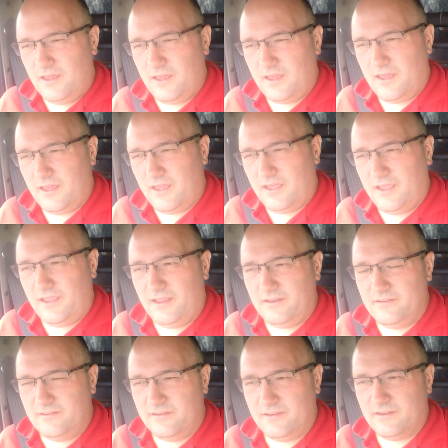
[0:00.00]

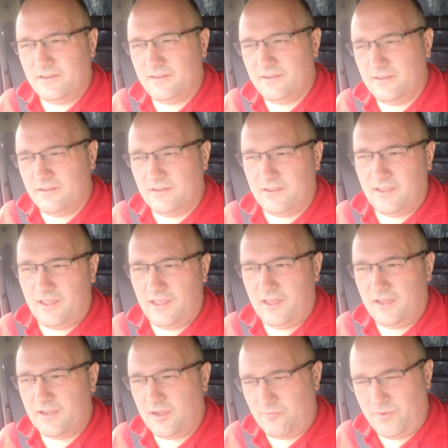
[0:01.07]
And
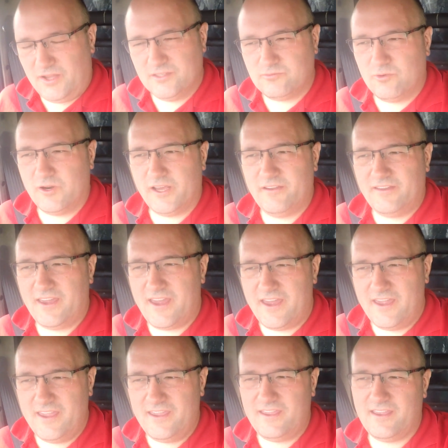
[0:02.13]
got past one
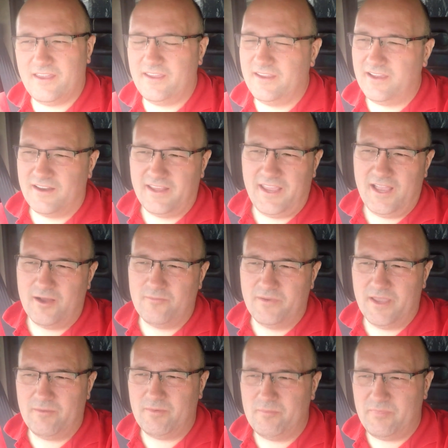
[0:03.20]
okay. It kind of held me
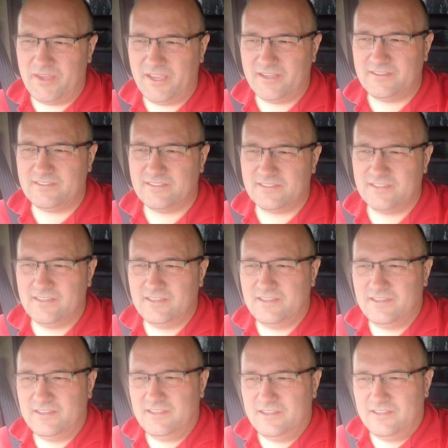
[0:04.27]
up a bit
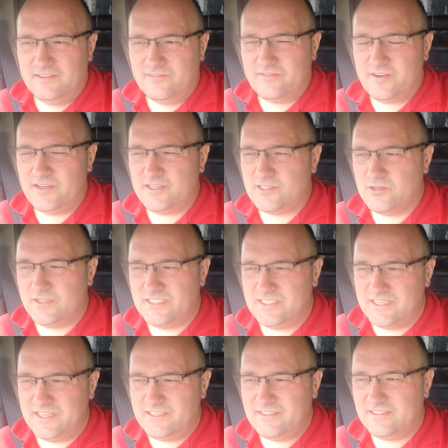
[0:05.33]
through the
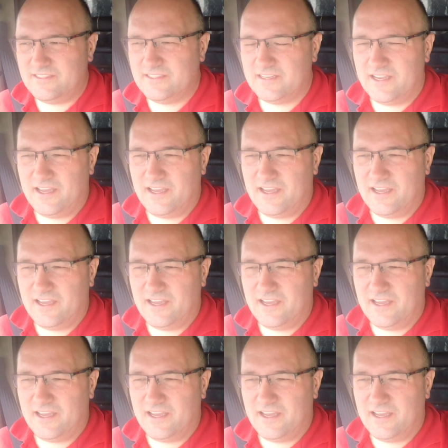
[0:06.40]
twisties.